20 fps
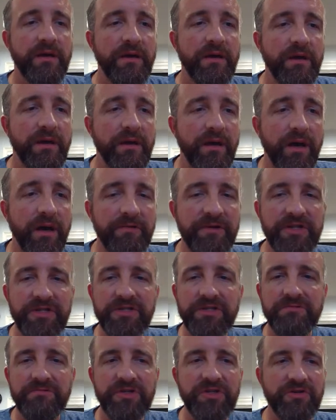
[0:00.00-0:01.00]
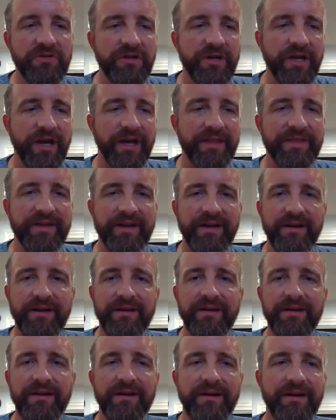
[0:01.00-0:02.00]
We sort of got
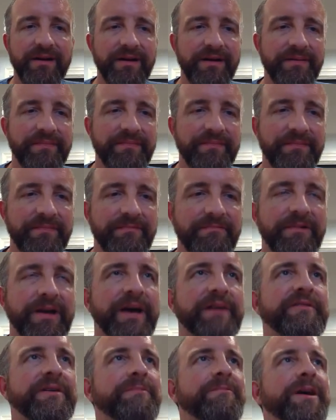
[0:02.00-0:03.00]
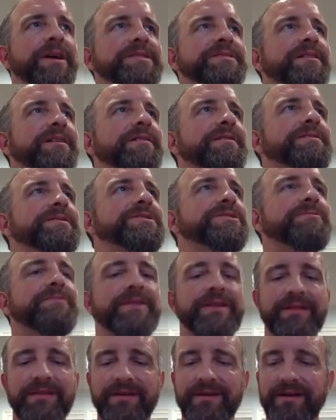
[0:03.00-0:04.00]
there. We have a white dot on the
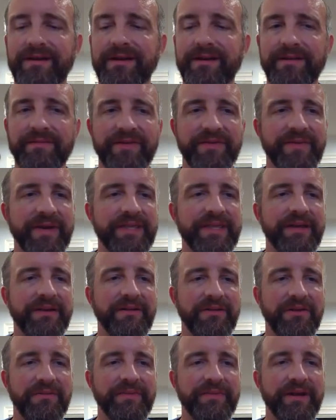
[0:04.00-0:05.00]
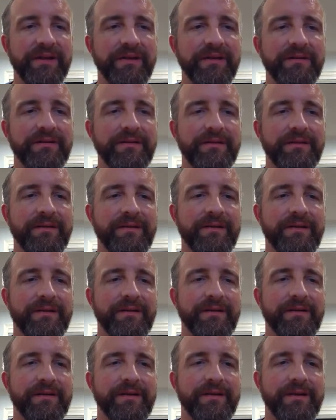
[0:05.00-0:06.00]
screen. Let me make that a little bigger.
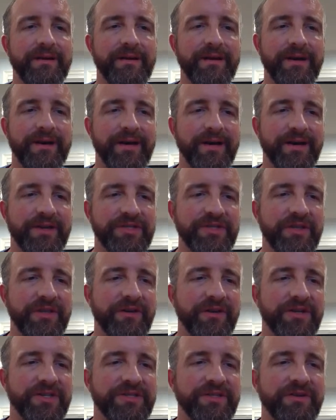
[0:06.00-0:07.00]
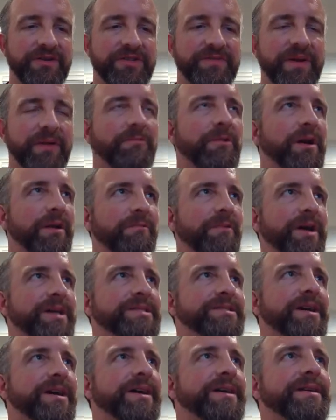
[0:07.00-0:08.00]
So there's my one
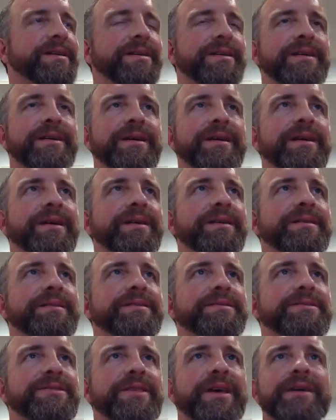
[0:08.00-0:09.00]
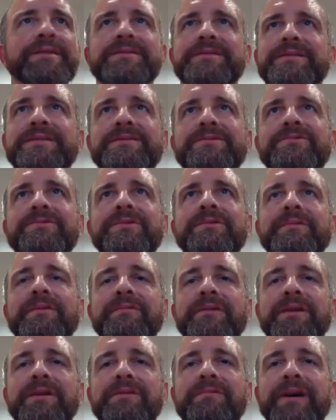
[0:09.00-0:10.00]
white dot. So that's cool. We
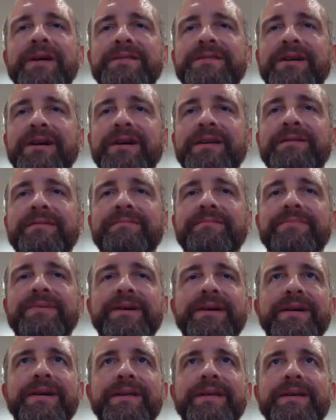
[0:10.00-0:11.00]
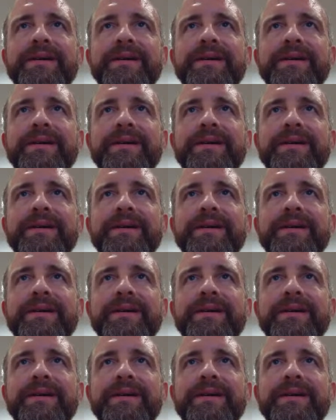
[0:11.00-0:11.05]
wanted a white dot, but